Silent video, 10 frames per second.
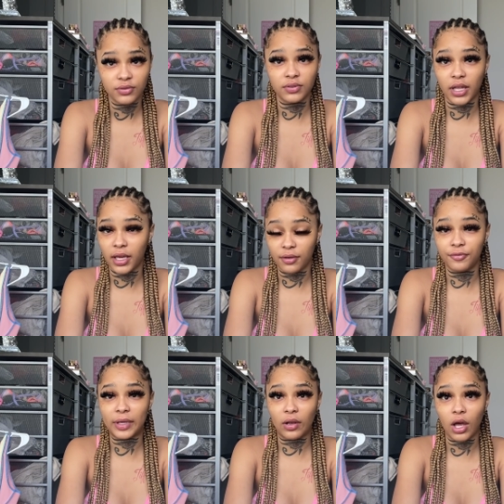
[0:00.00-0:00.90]
Like,
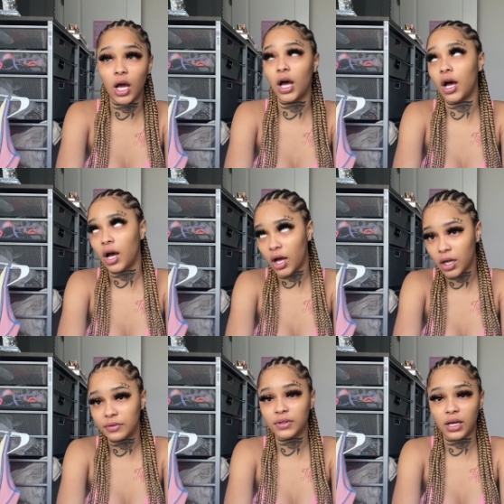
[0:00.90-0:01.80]
fell
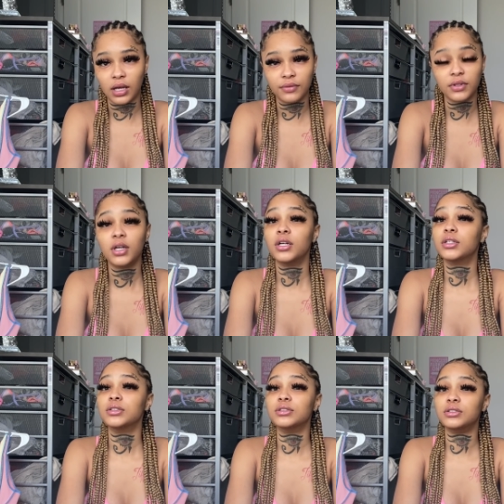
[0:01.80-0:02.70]
off, off.
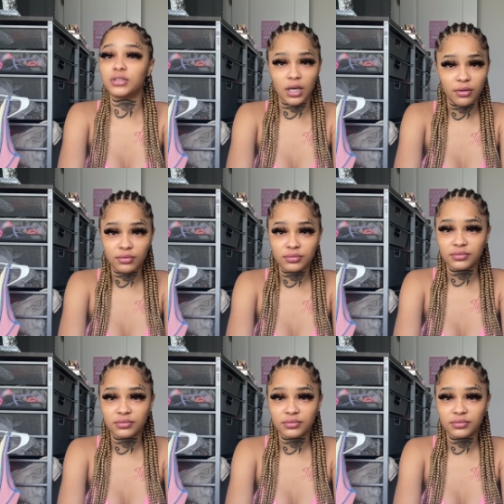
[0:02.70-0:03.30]
Don't